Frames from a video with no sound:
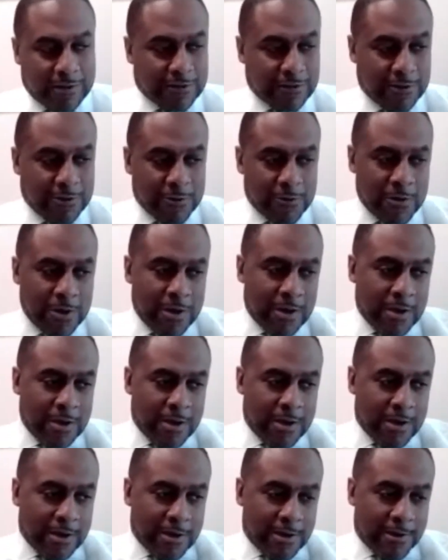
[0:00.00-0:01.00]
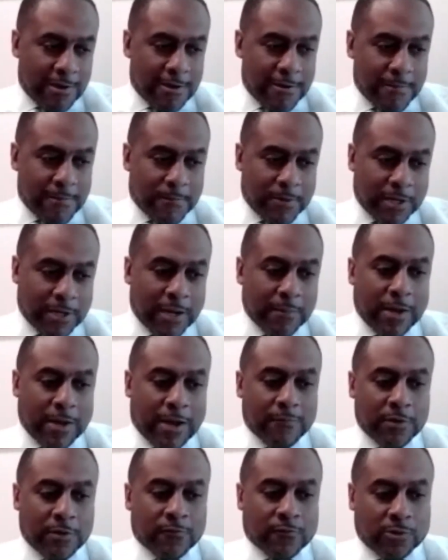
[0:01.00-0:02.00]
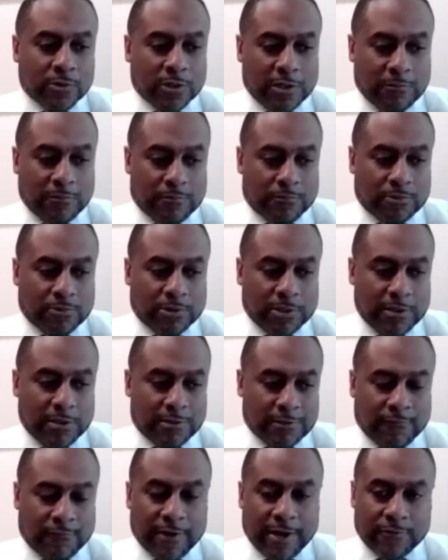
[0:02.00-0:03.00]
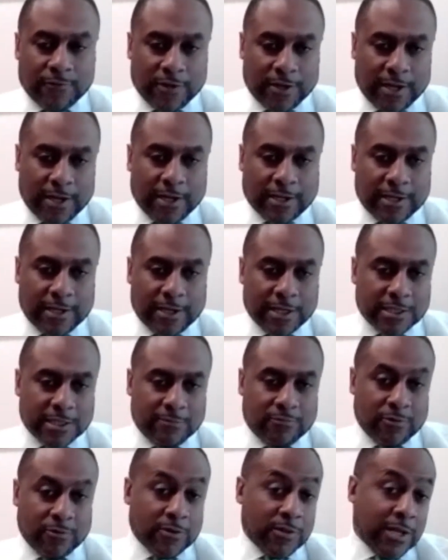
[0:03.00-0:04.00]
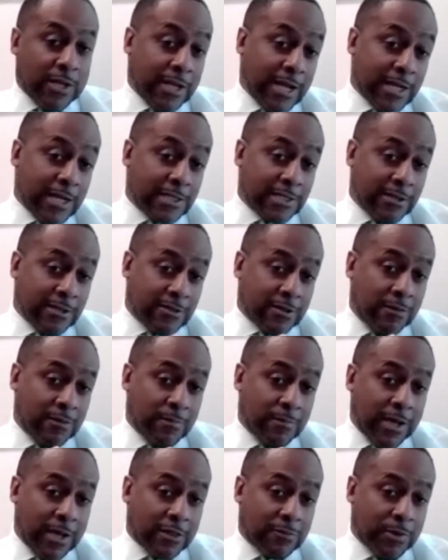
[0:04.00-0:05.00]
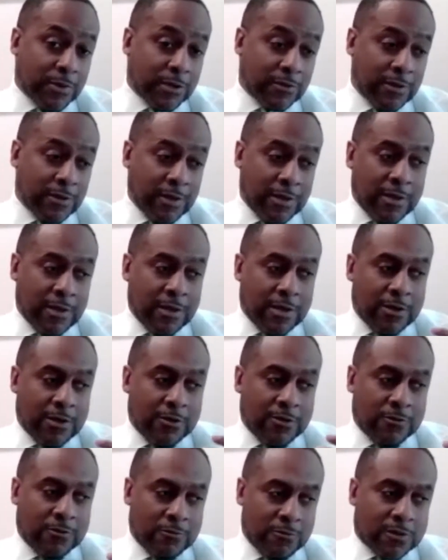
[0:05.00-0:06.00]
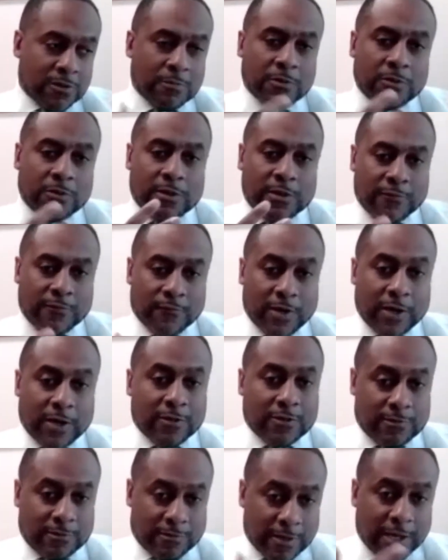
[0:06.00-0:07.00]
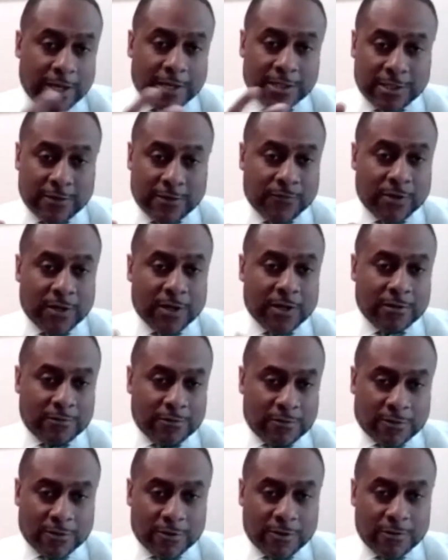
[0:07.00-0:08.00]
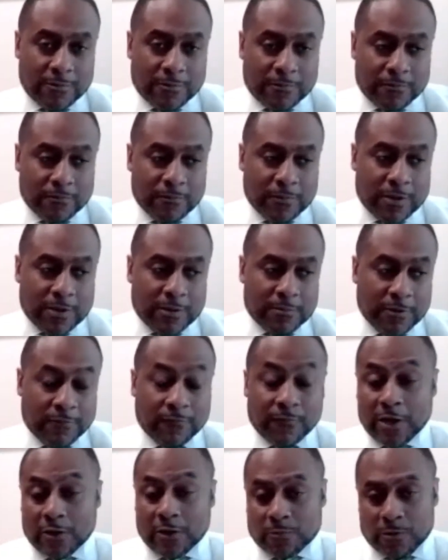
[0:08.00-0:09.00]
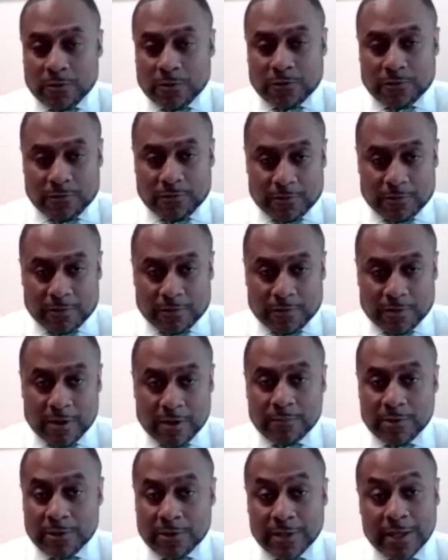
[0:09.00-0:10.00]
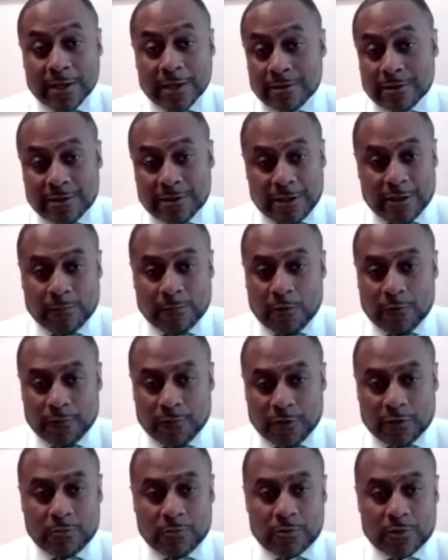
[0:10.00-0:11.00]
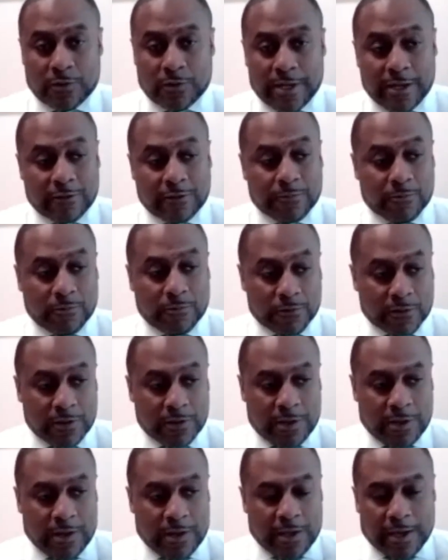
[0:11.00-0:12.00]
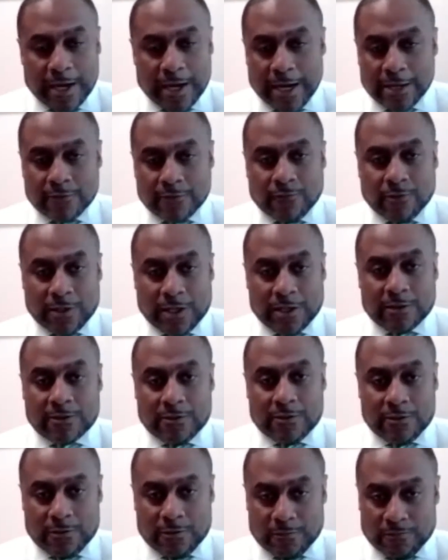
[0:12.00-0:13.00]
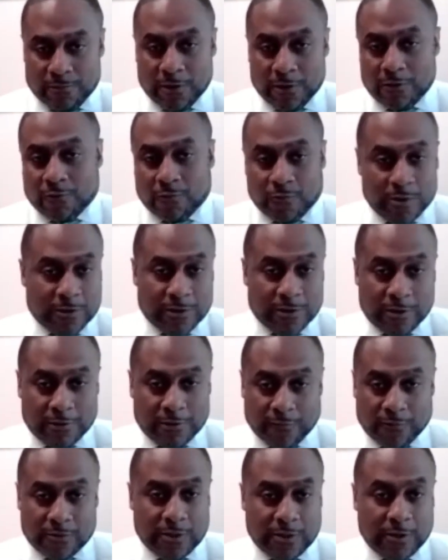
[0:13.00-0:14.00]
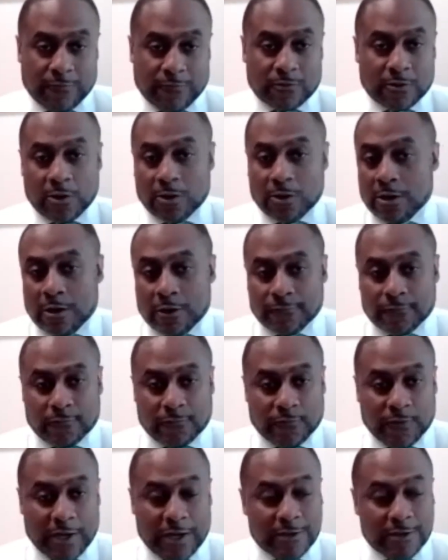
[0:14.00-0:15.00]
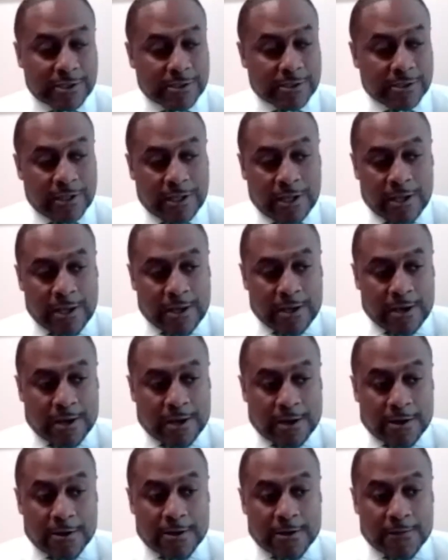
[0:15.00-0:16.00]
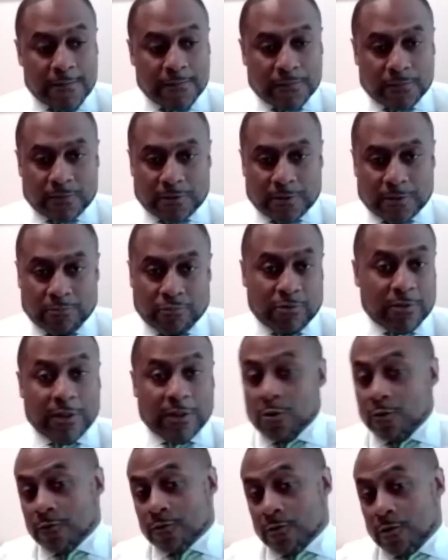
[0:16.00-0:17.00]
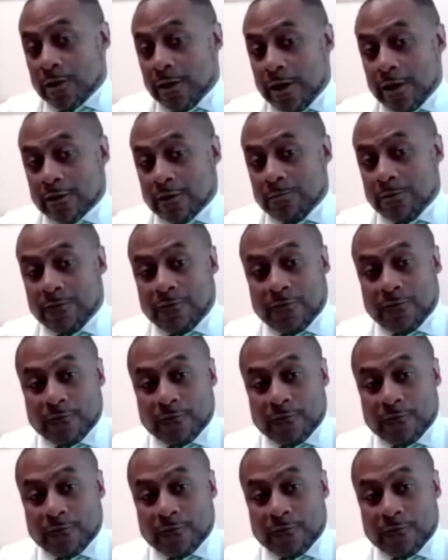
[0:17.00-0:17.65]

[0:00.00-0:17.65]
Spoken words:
So, but I've been really pleased the fact that I can actually bring that, and actually in some aspects use some of the advice, because I actually have done some advice with companies and entities, both in sports and not sports, as related to increasing diversity efforts in a lawful fashion, to bring that over to our clients.